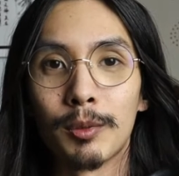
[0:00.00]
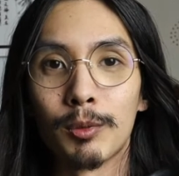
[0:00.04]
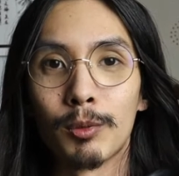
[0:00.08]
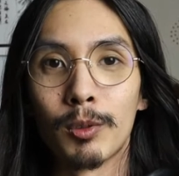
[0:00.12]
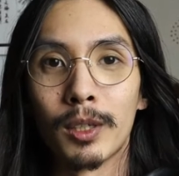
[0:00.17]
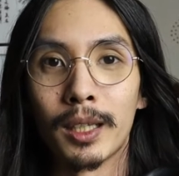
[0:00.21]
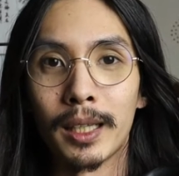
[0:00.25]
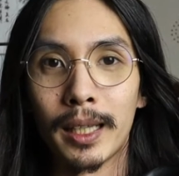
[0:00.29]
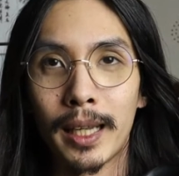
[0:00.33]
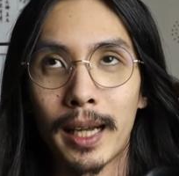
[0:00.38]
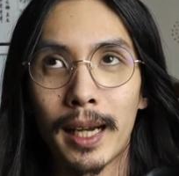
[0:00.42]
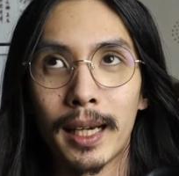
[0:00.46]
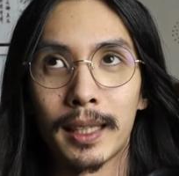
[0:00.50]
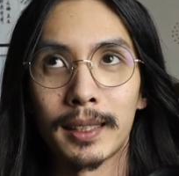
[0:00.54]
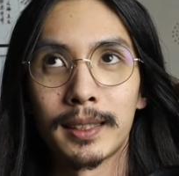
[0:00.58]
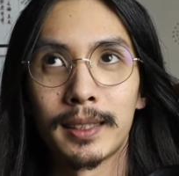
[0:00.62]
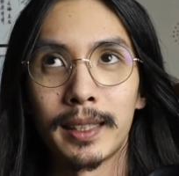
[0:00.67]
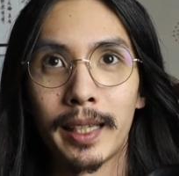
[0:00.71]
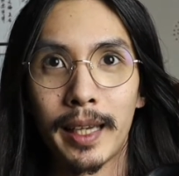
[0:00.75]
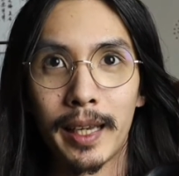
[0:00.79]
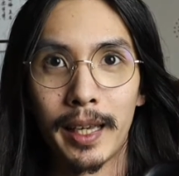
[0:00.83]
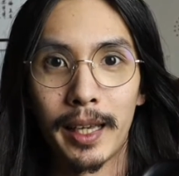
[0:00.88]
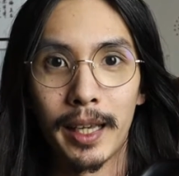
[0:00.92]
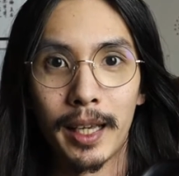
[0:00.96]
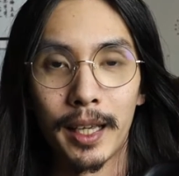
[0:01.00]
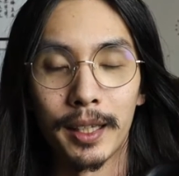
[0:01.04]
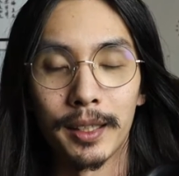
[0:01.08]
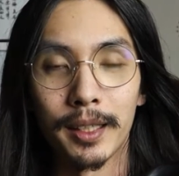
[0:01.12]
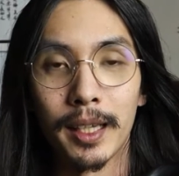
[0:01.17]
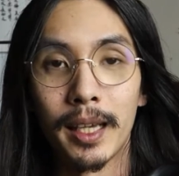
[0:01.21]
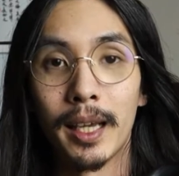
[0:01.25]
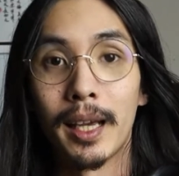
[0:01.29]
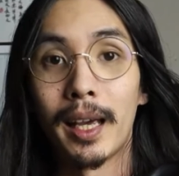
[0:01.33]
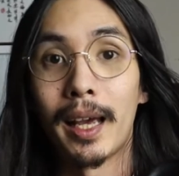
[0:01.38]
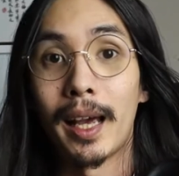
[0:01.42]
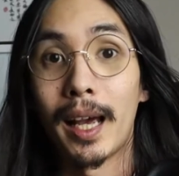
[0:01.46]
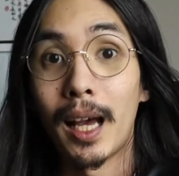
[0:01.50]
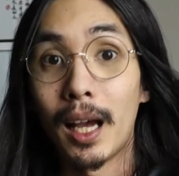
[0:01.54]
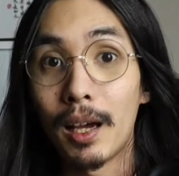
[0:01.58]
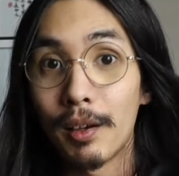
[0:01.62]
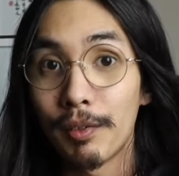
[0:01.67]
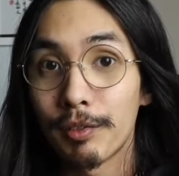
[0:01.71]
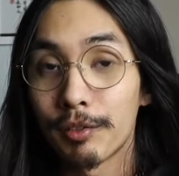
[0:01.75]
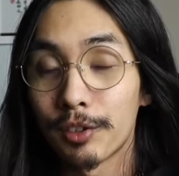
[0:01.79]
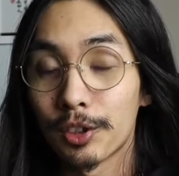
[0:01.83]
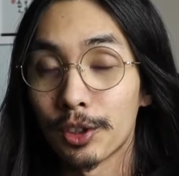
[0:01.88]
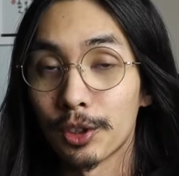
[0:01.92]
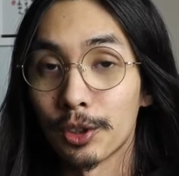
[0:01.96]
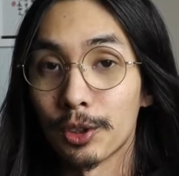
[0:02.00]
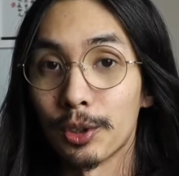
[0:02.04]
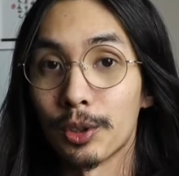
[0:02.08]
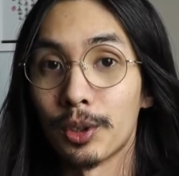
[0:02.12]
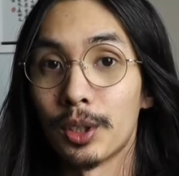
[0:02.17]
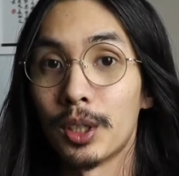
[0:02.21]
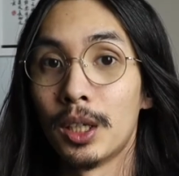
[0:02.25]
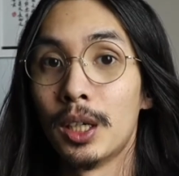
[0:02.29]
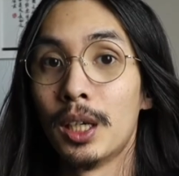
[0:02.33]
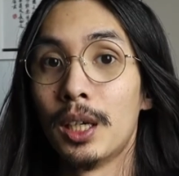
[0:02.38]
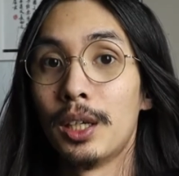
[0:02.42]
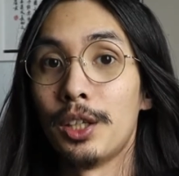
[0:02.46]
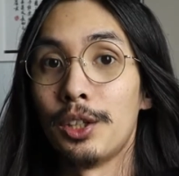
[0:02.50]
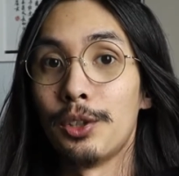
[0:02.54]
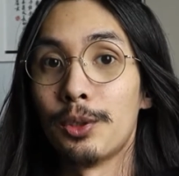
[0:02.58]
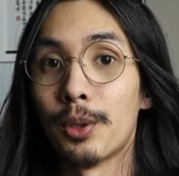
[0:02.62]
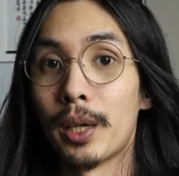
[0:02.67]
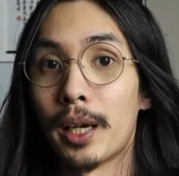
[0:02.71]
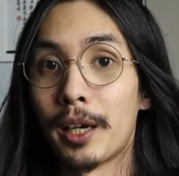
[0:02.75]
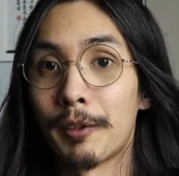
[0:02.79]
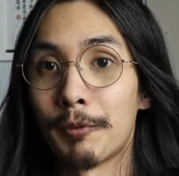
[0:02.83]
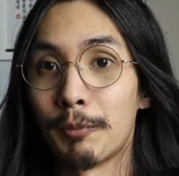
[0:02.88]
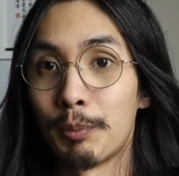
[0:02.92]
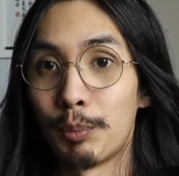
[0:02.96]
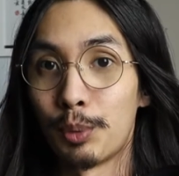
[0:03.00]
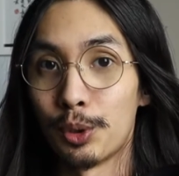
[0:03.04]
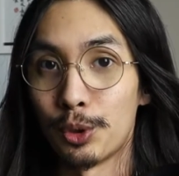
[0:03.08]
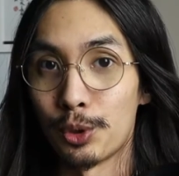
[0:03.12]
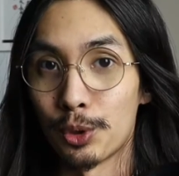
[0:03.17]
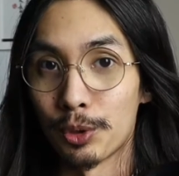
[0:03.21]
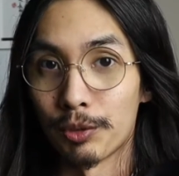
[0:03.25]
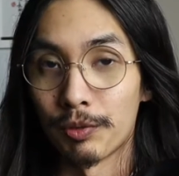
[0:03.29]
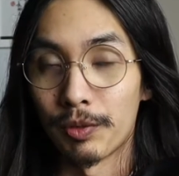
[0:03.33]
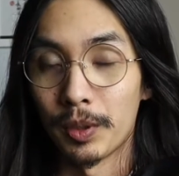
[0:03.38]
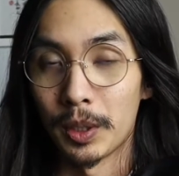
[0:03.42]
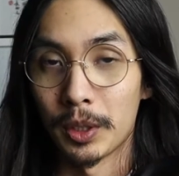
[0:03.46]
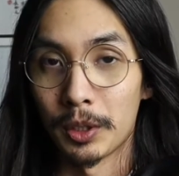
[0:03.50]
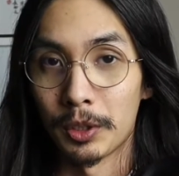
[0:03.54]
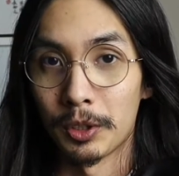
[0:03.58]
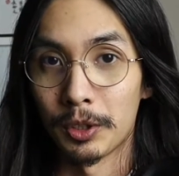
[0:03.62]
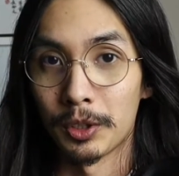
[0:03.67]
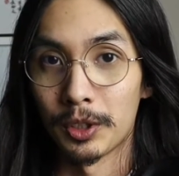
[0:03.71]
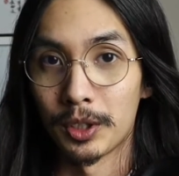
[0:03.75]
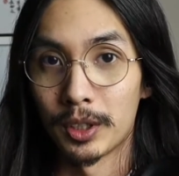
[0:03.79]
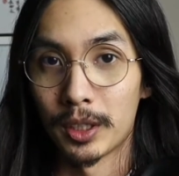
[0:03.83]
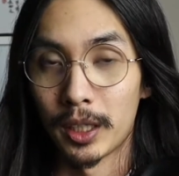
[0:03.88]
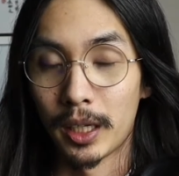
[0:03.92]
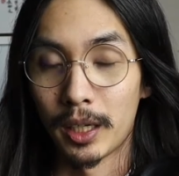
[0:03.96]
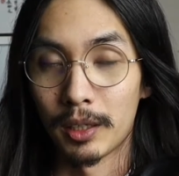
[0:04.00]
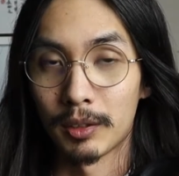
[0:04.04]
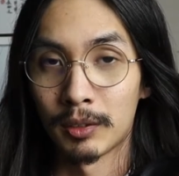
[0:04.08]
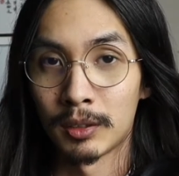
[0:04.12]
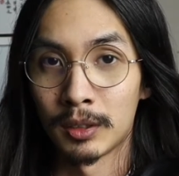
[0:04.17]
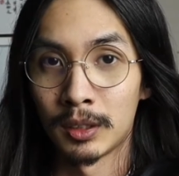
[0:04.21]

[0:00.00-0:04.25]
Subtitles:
relaxed hand after you have put your fingers down.